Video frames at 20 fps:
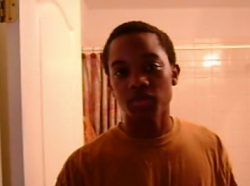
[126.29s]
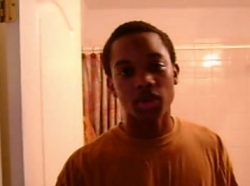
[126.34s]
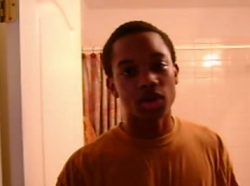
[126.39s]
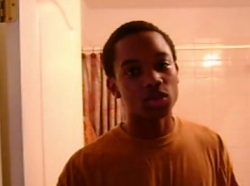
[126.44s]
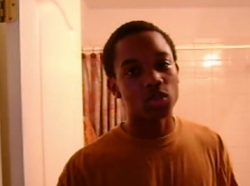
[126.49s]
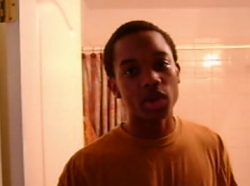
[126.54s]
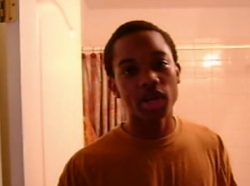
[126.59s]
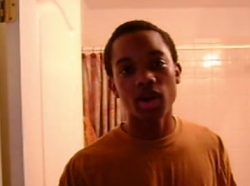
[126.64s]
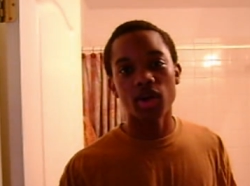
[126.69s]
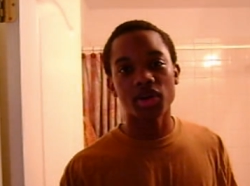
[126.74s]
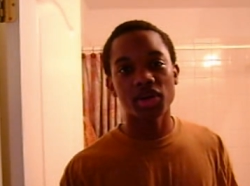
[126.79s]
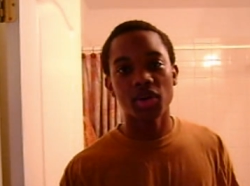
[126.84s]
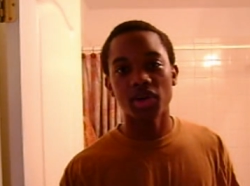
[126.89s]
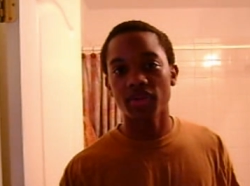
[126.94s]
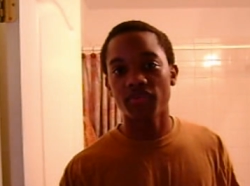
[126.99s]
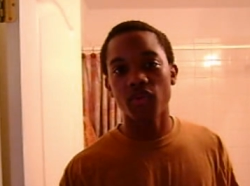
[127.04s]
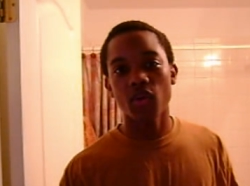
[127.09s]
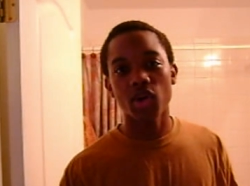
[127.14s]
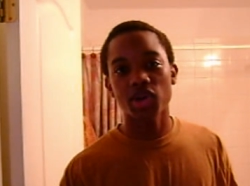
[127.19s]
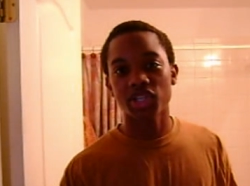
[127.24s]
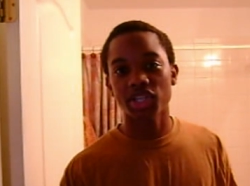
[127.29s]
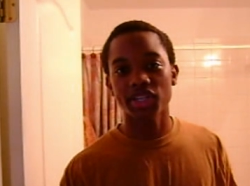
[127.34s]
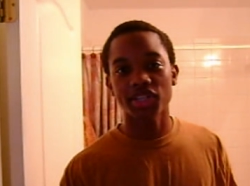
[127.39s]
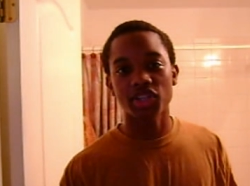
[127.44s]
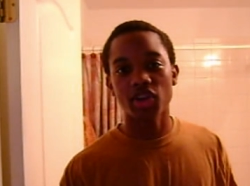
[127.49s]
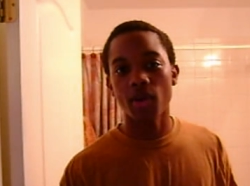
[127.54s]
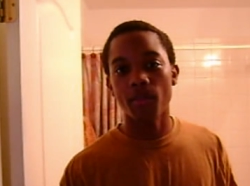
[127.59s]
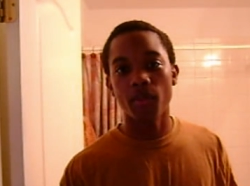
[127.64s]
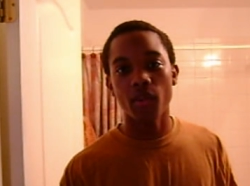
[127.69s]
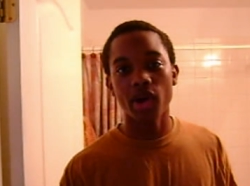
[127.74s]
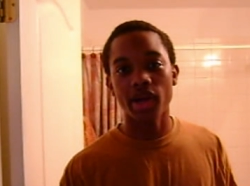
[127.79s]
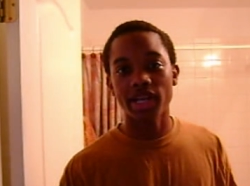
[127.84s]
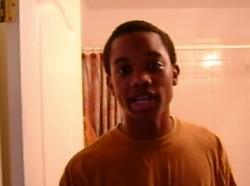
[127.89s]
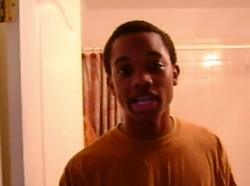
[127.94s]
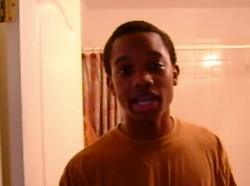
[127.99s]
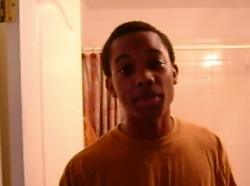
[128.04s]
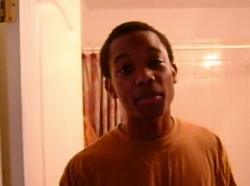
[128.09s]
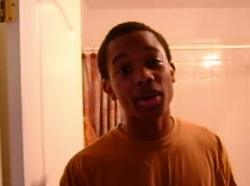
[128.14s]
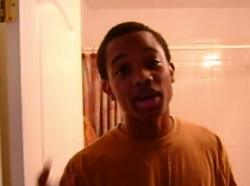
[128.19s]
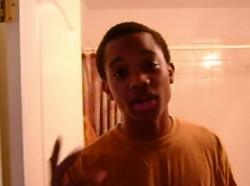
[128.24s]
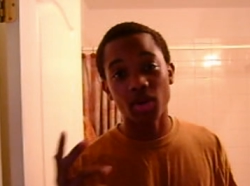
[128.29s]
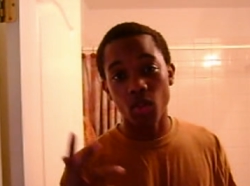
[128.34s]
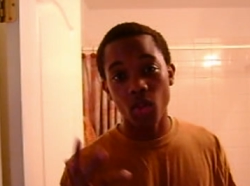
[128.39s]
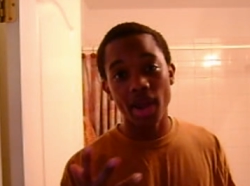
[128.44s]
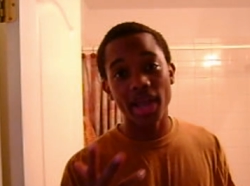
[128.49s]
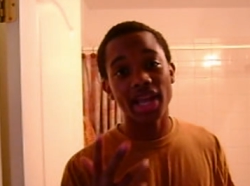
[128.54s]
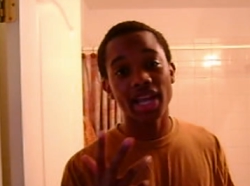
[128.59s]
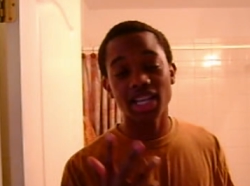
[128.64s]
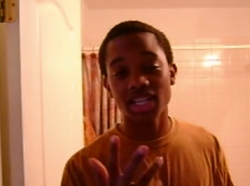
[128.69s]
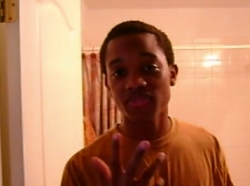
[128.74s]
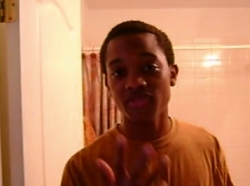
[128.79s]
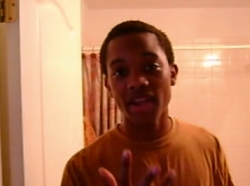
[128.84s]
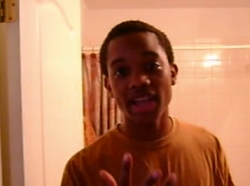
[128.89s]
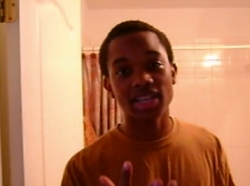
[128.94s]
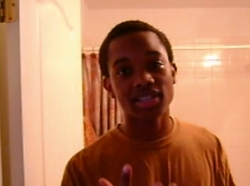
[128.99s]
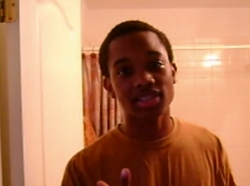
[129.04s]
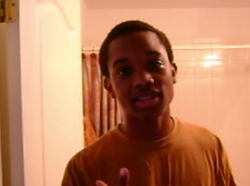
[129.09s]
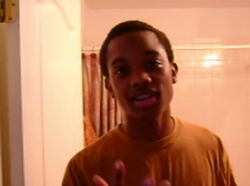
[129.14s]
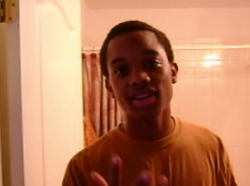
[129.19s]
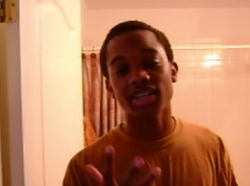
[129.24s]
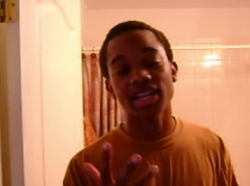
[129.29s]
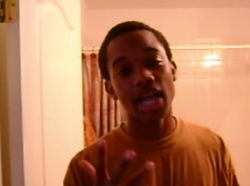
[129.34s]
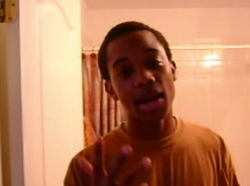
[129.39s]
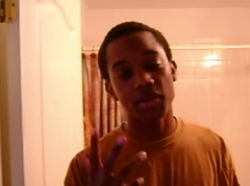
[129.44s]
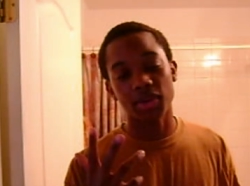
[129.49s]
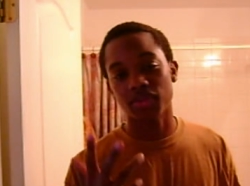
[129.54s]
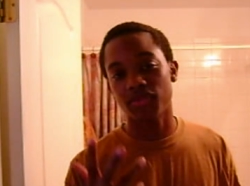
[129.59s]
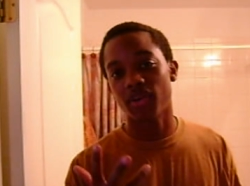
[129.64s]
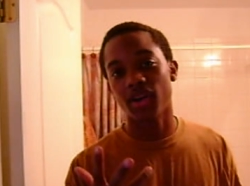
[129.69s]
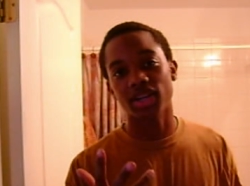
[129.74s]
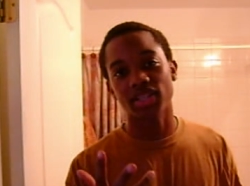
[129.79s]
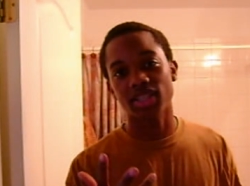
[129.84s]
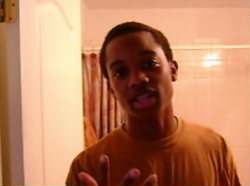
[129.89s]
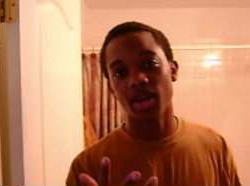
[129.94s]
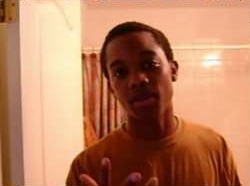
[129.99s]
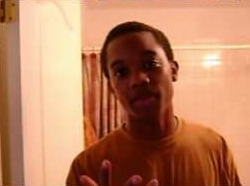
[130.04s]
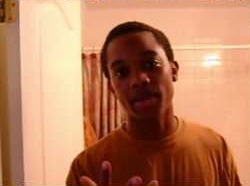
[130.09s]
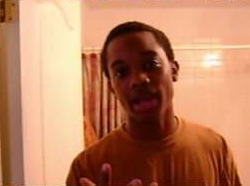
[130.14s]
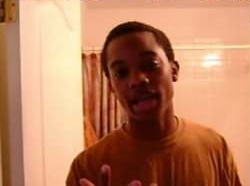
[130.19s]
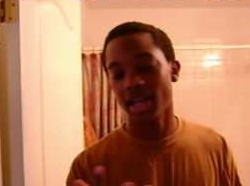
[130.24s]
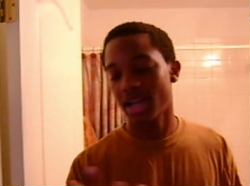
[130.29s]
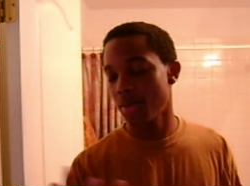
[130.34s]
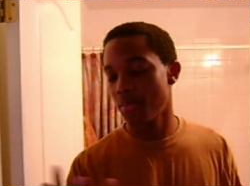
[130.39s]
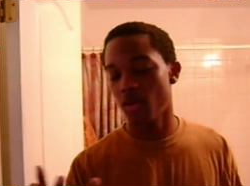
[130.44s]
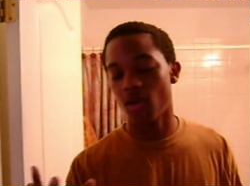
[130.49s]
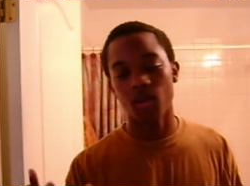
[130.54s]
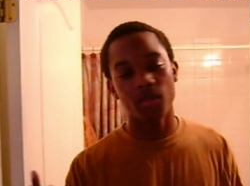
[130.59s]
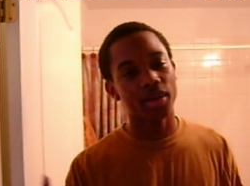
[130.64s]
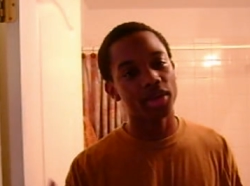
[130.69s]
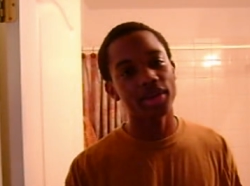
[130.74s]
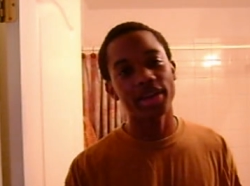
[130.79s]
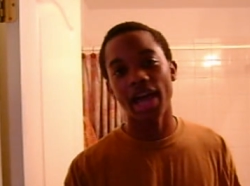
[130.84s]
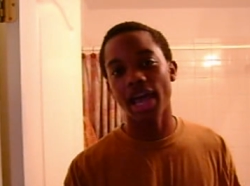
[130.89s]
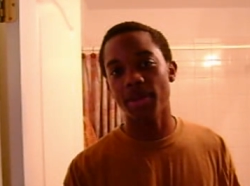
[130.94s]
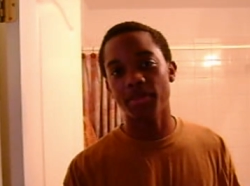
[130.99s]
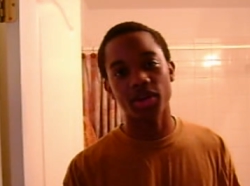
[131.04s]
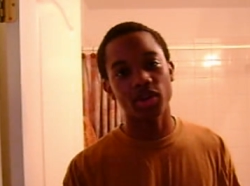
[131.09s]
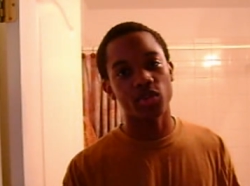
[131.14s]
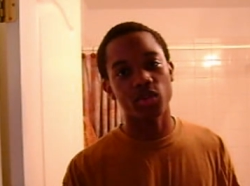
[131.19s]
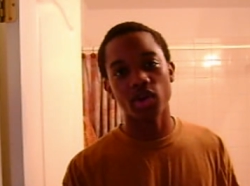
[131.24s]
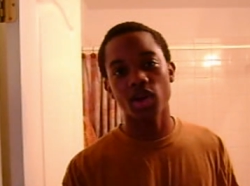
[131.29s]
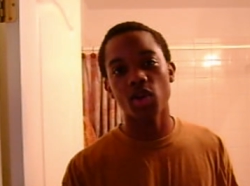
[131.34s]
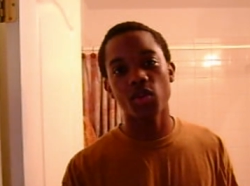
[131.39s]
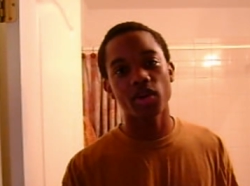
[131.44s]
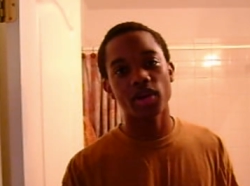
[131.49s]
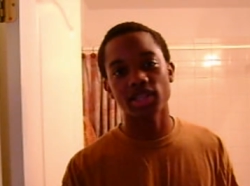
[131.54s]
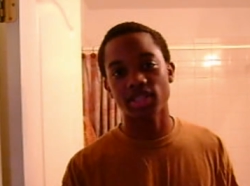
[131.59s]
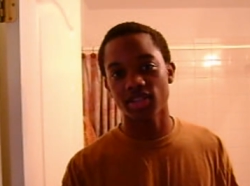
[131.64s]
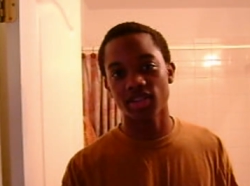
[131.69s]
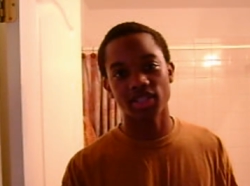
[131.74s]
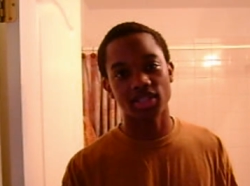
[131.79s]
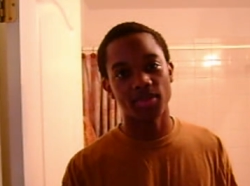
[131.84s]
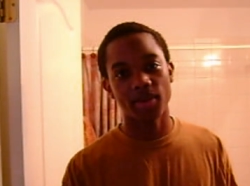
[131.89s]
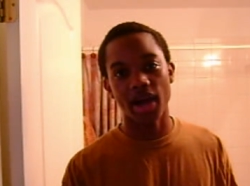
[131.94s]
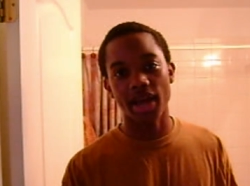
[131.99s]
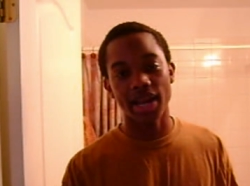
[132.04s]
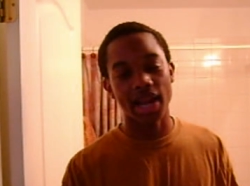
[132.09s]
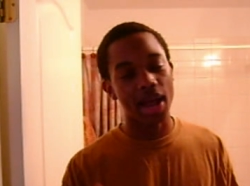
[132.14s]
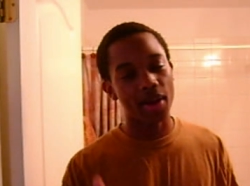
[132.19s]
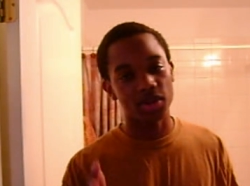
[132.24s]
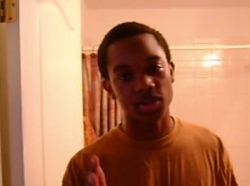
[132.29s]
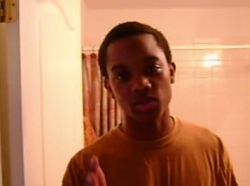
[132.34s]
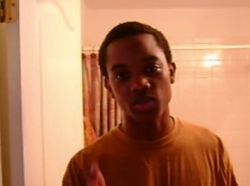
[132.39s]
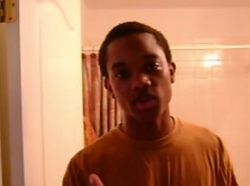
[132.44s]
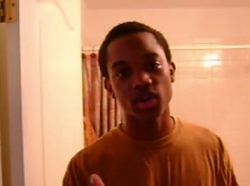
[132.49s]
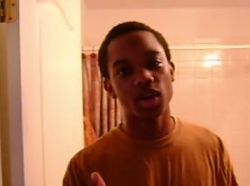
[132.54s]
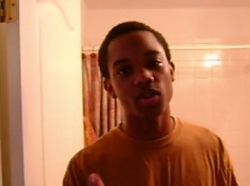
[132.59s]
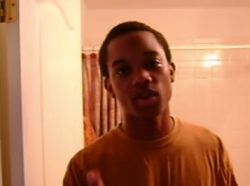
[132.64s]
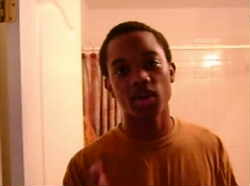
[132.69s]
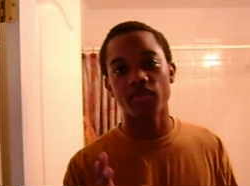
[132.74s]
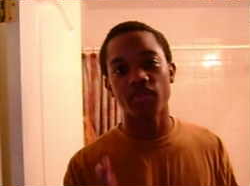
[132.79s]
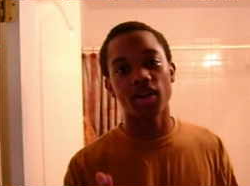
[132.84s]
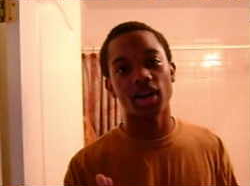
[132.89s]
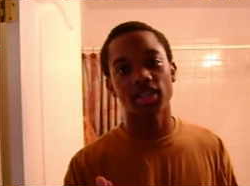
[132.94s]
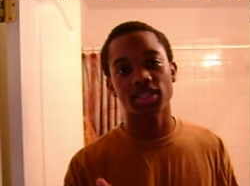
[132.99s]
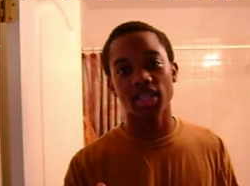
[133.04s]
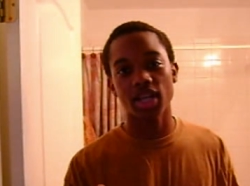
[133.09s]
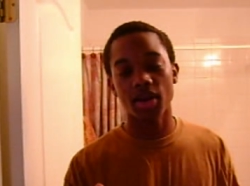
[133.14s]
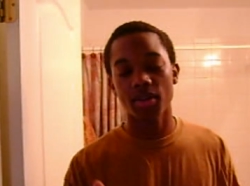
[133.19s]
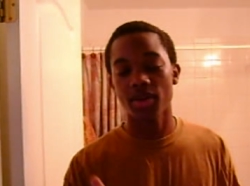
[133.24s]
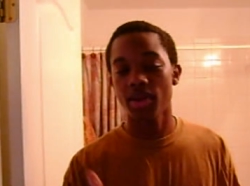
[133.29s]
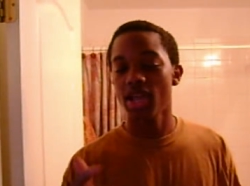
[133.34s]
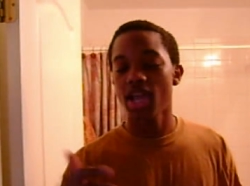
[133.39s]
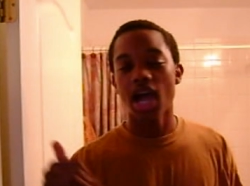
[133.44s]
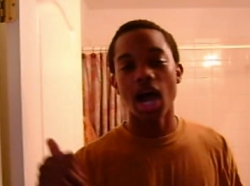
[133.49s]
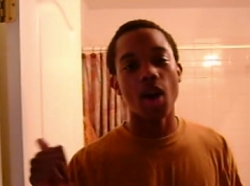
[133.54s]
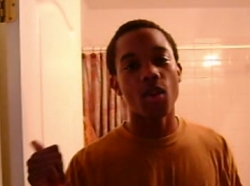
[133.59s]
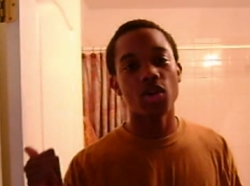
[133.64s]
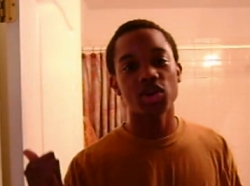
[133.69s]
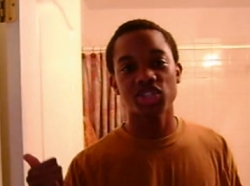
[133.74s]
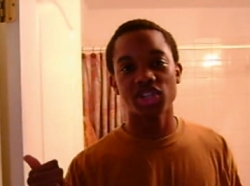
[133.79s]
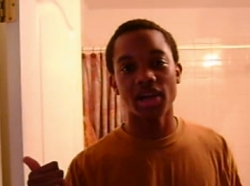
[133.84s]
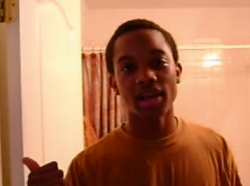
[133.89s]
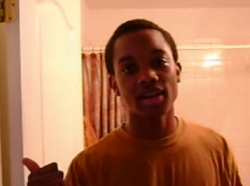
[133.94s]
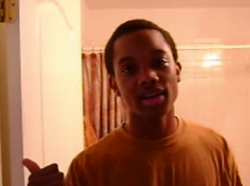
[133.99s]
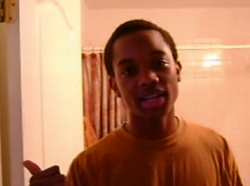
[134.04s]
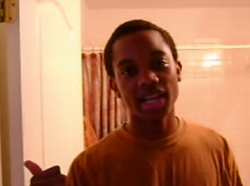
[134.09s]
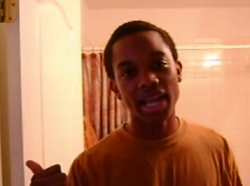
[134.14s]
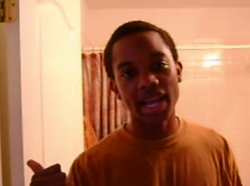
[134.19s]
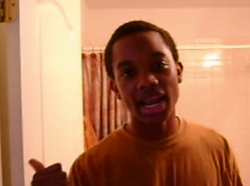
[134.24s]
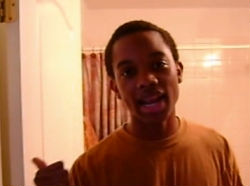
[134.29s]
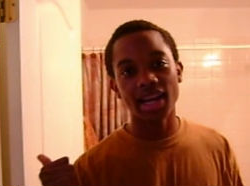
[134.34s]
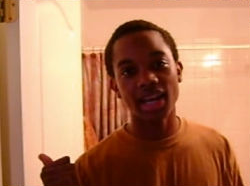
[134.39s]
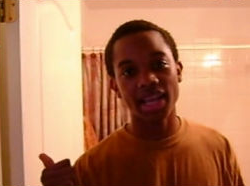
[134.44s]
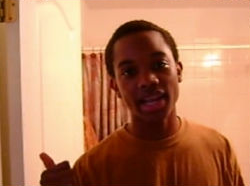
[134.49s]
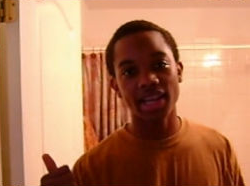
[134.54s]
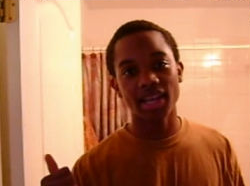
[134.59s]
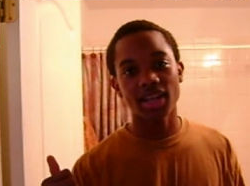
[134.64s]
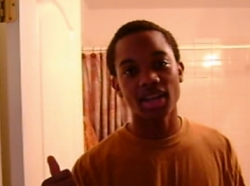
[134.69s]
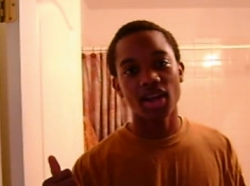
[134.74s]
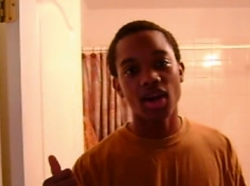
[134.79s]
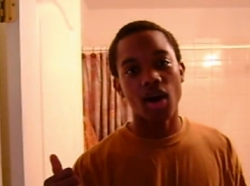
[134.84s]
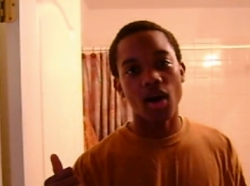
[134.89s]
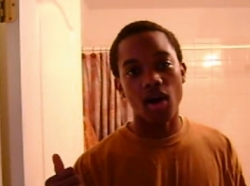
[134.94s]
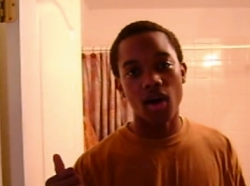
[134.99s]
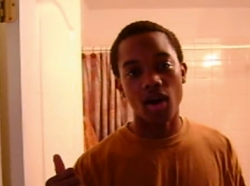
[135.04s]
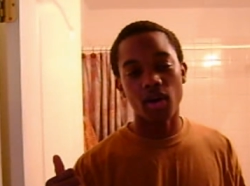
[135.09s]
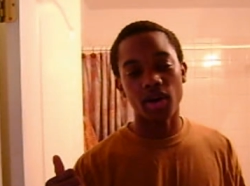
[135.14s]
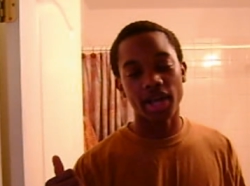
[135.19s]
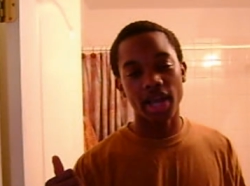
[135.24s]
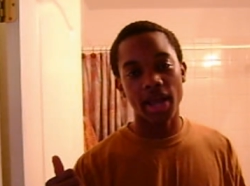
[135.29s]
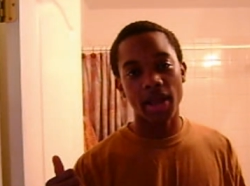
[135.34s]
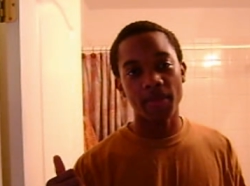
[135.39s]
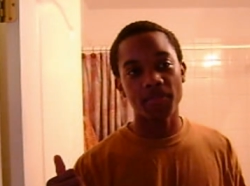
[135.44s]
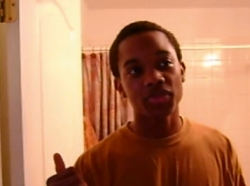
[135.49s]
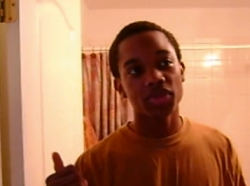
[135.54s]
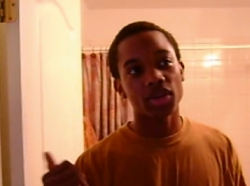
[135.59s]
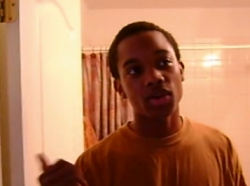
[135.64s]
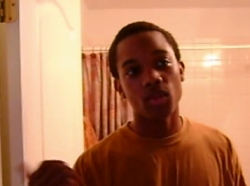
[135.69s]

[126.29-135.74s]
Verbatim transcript: Because we don't know what the 14 year old boy did. But the way his face looked, that was fucked up, man. Come on, man. You got to be real, real serious about that. That was real, real fucked up. I want y'all to look at that link, okay?